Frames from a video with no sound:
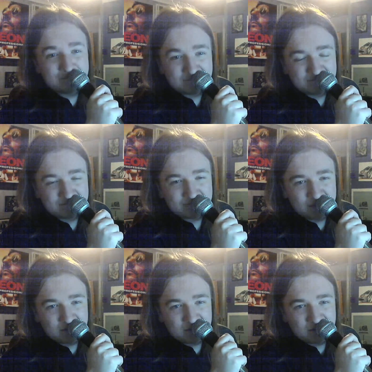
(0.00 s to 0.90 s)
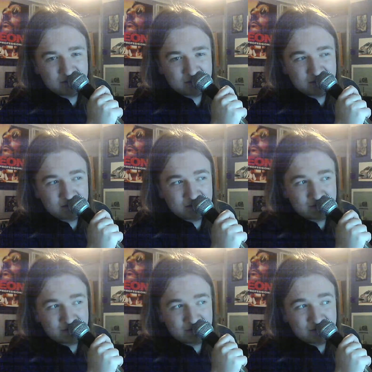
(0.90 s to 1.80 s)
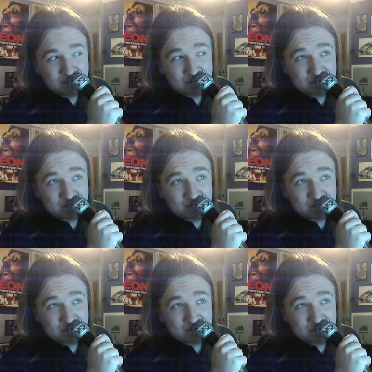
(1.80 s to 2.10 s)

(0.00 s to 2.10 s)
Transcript: (silence)